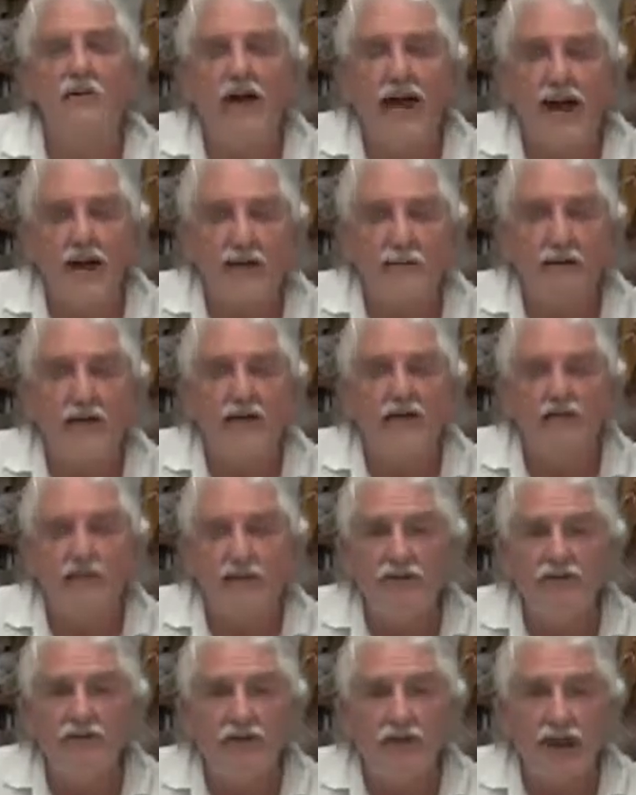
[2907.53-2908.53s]
anatomy and
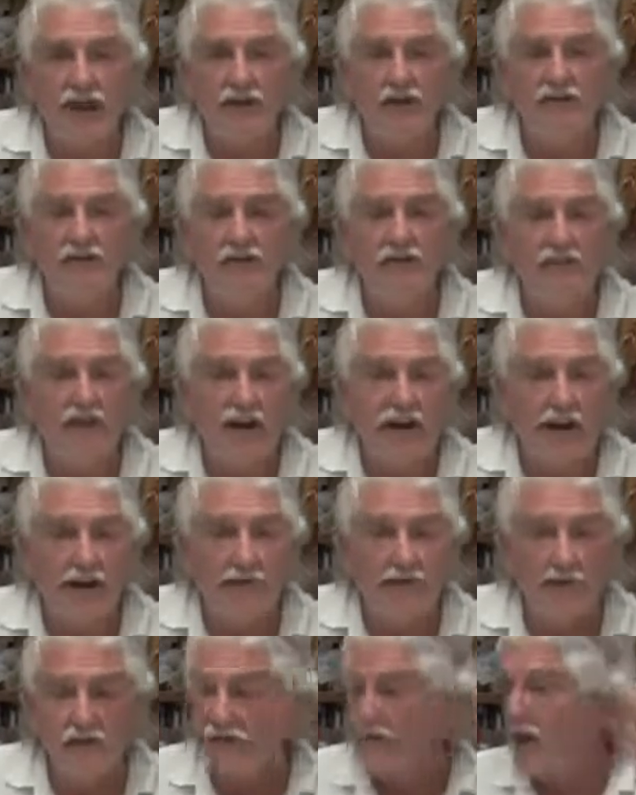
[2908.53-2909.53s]
physiology of the
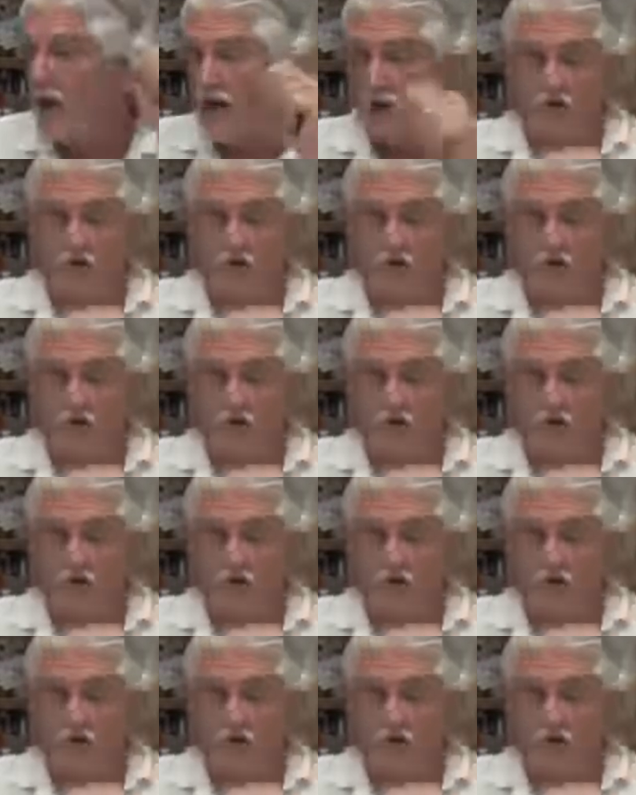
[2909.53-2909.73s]
animals.